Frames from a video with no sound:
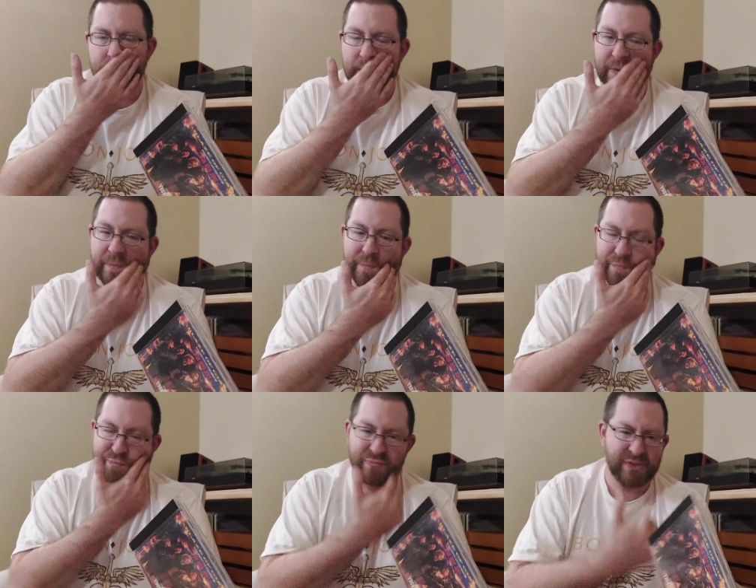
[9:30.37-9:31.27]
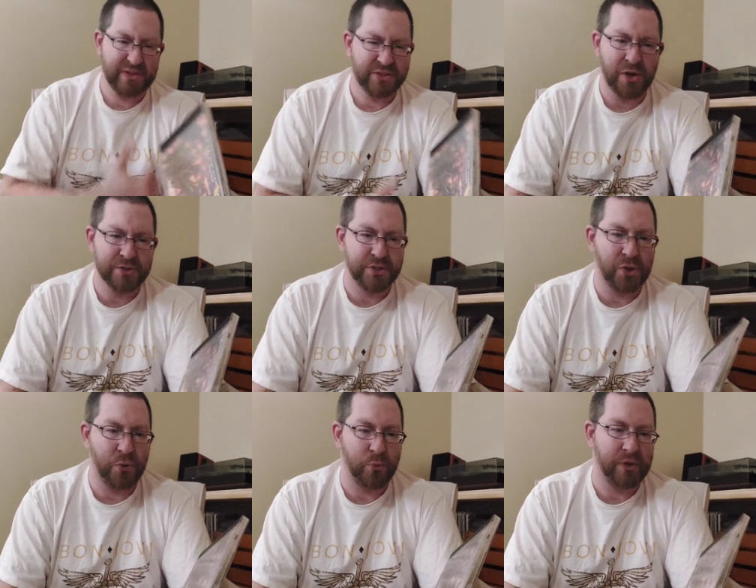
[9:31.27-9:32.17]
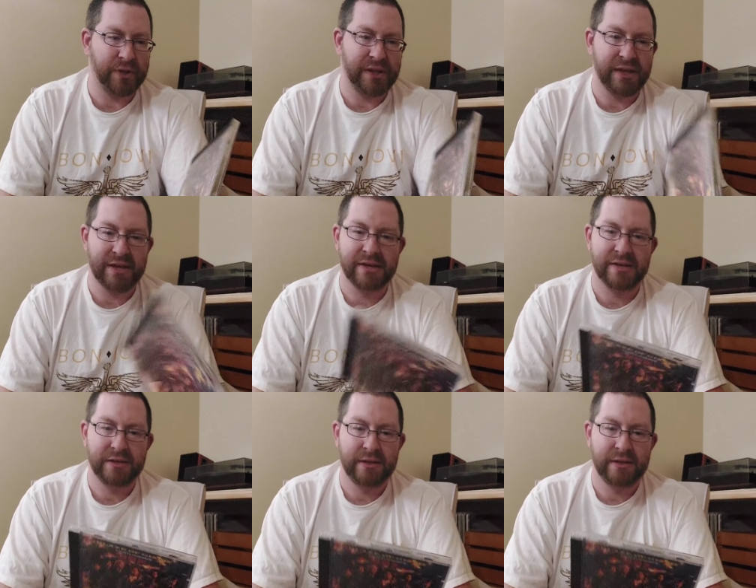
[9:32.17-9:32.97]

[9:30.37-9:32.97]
uh, songs that don't really uh,